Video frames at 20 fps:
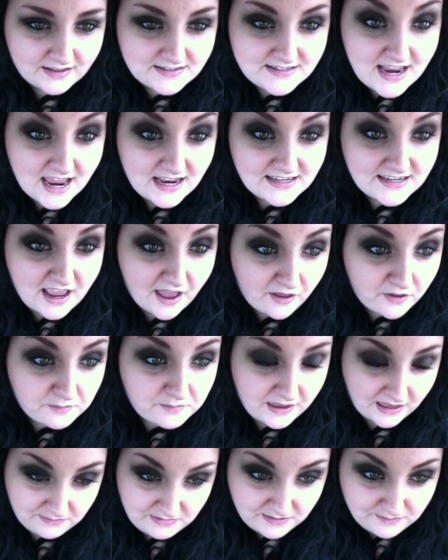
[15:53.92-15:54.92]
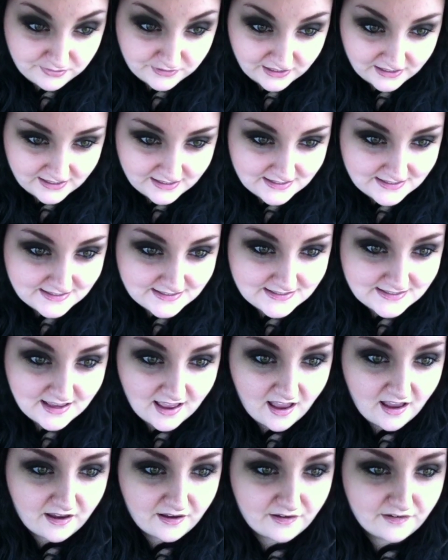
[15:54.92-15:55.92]
Danielle, Baby Bliss,
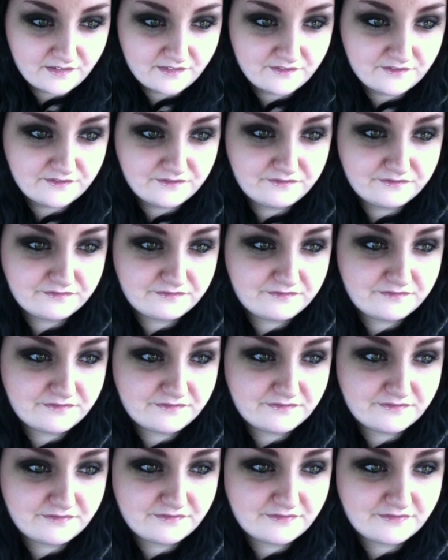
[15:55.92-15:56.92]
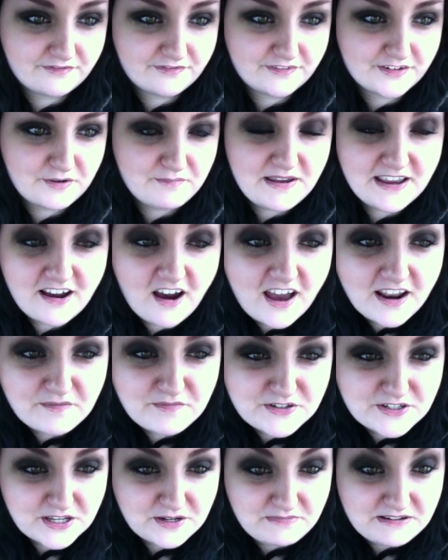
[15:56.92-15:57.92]
oh my God, I'm
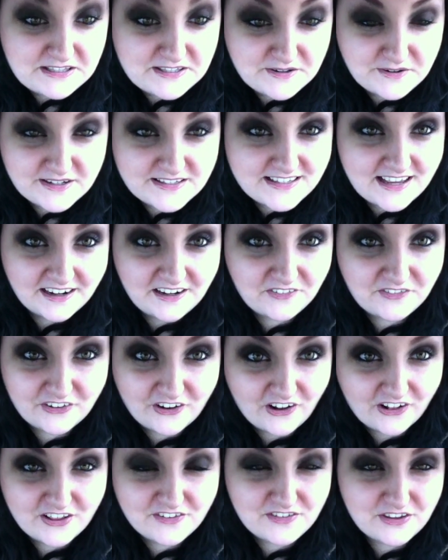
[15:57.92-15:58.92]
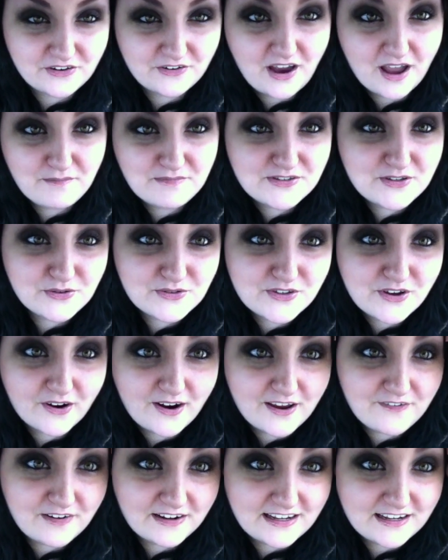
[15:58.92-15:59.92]
just going to be so excited for all of you. I'm so
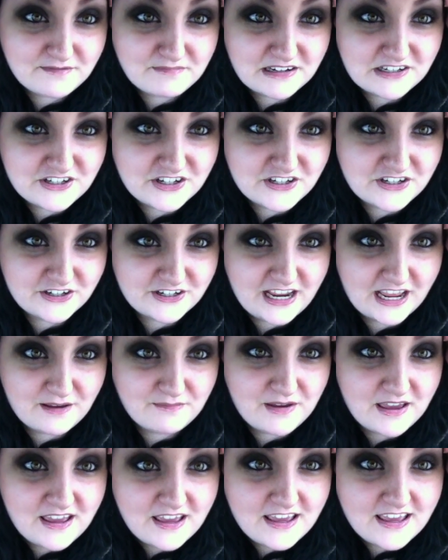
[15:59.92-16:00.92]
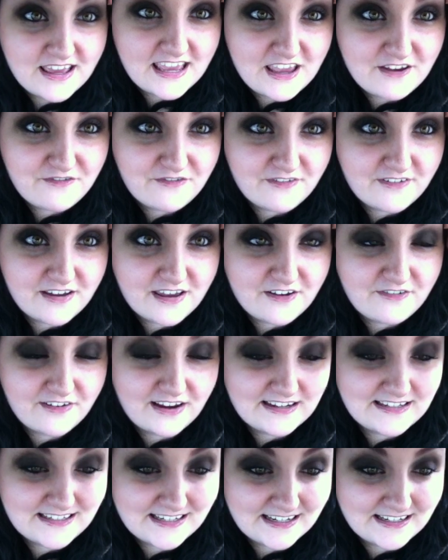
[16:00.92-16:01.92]
sorry if I didn't mention your name. If
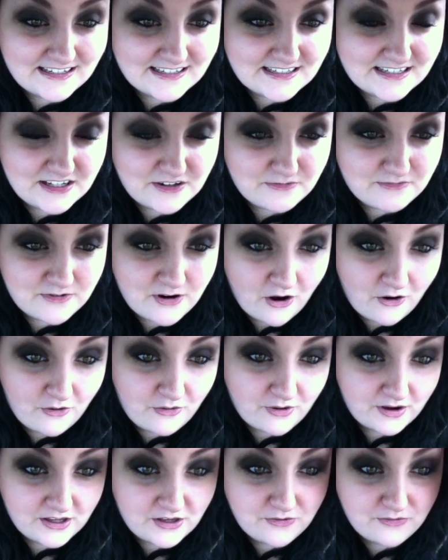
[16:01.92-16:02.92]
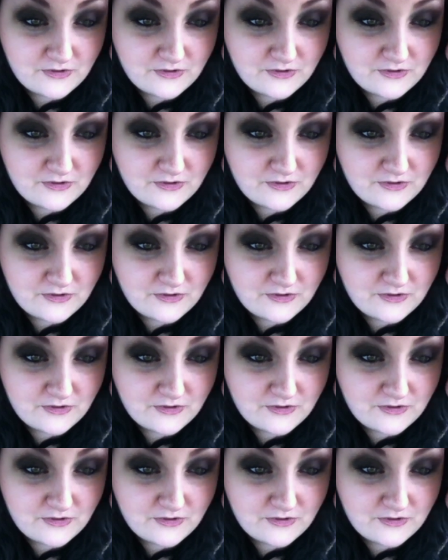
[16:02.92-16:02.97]
I didn't, you know.